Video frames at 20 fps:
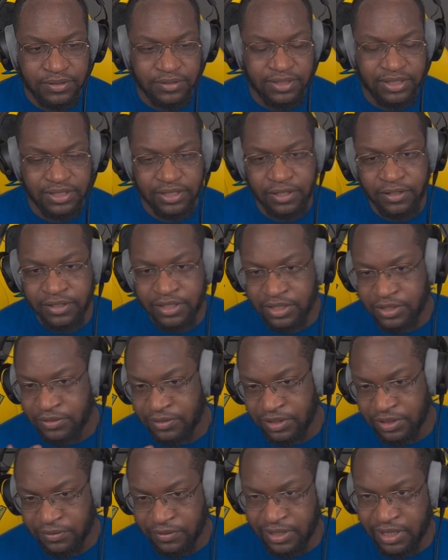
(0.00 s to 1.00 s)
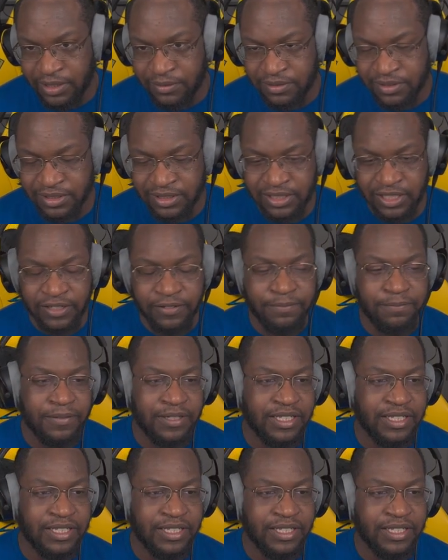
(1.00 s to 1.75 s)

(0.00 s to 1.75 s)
Silver Shade's already doing 3 damage from death,